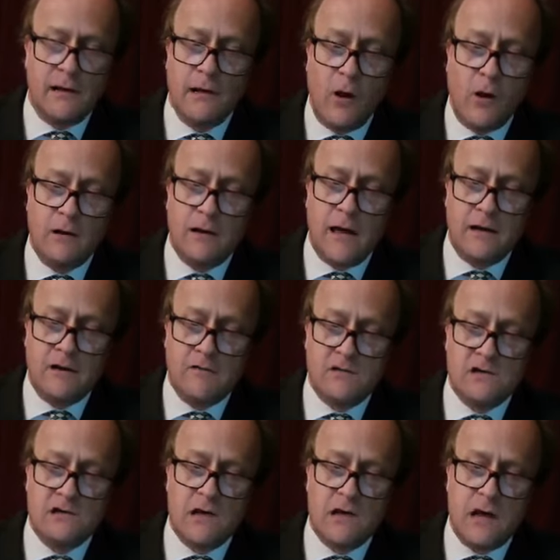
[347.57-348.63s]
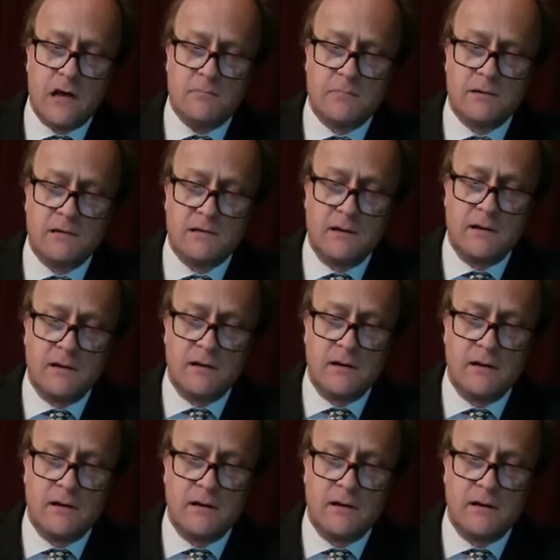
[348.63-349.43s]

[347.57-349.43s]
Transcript: a long line of shapes